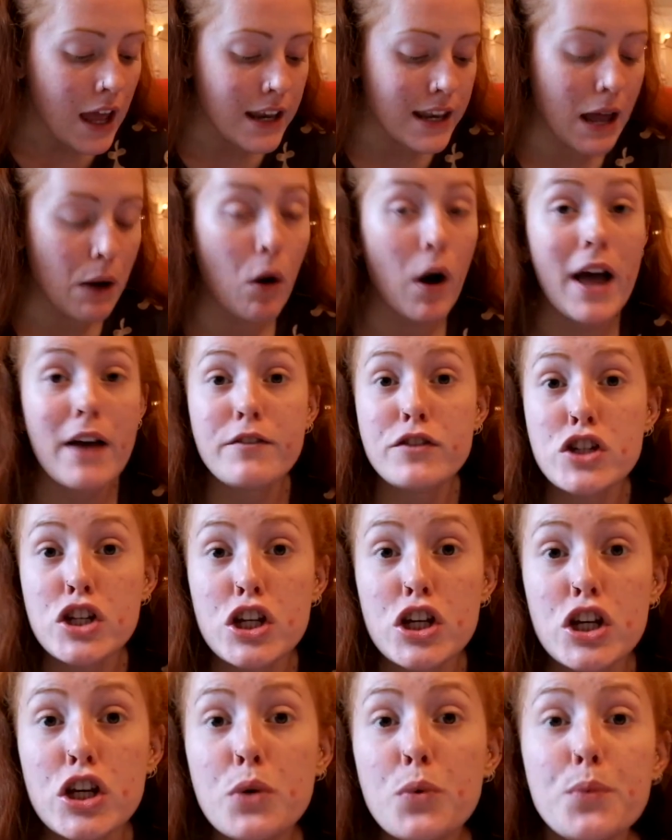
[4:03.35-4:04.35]
Now I have
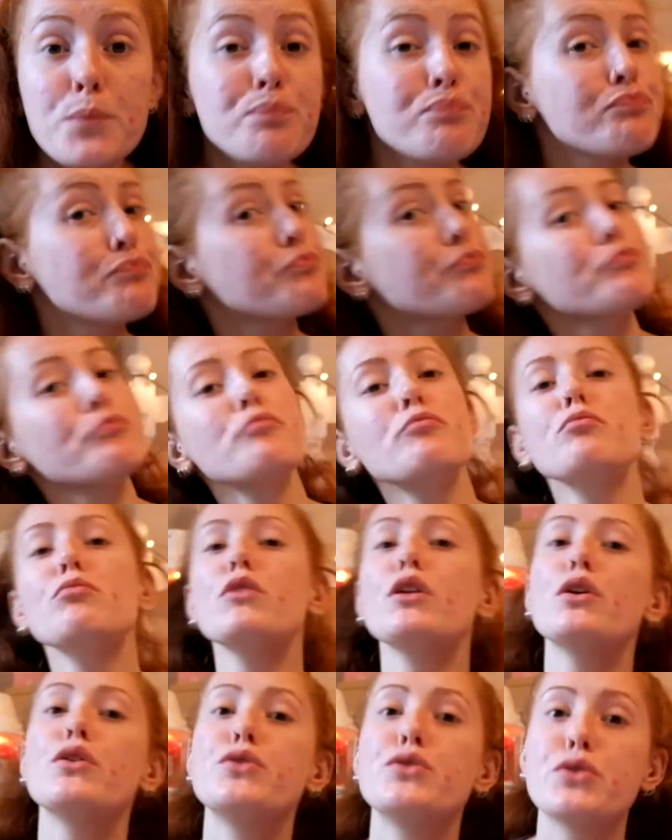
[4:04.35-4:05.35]
two
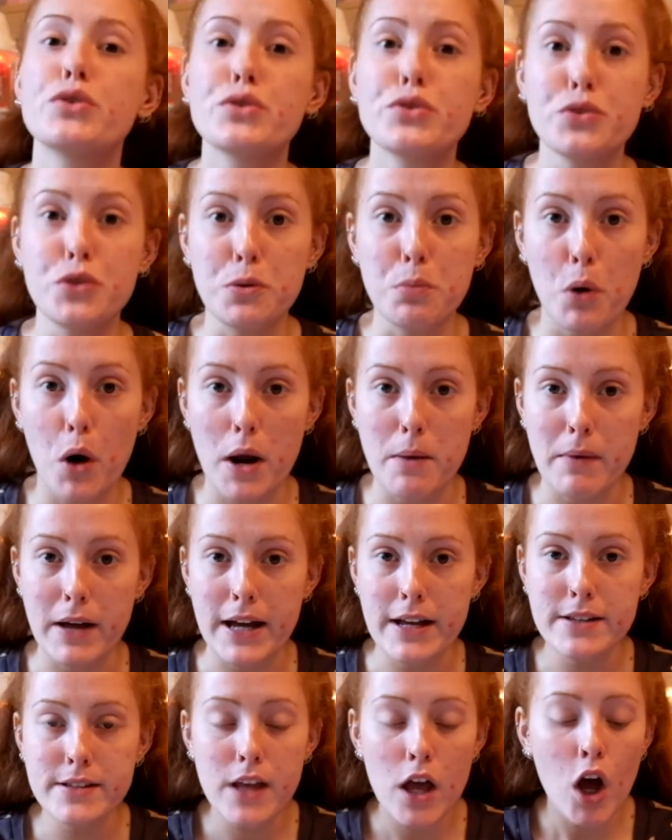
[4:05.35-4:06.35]
drugstore
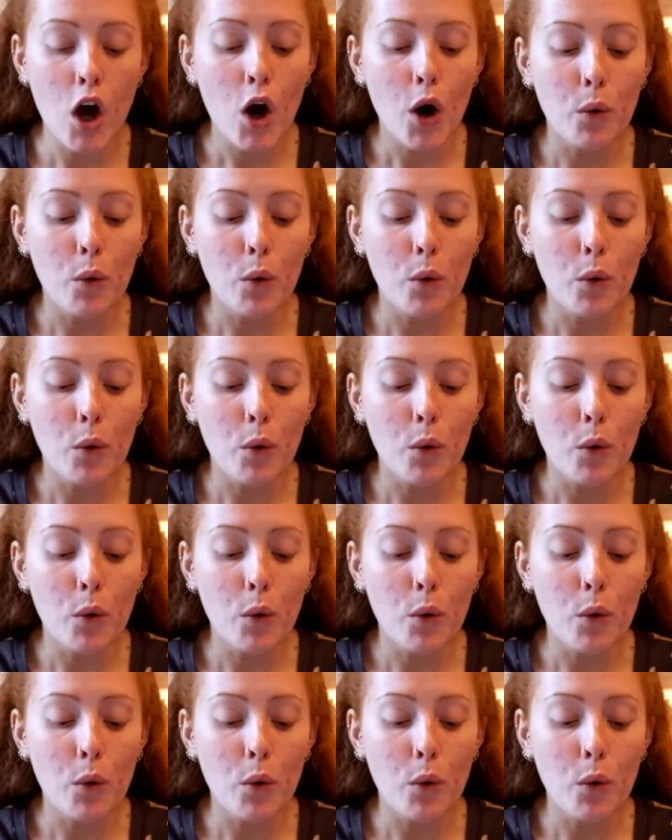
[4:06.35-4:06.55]
primers.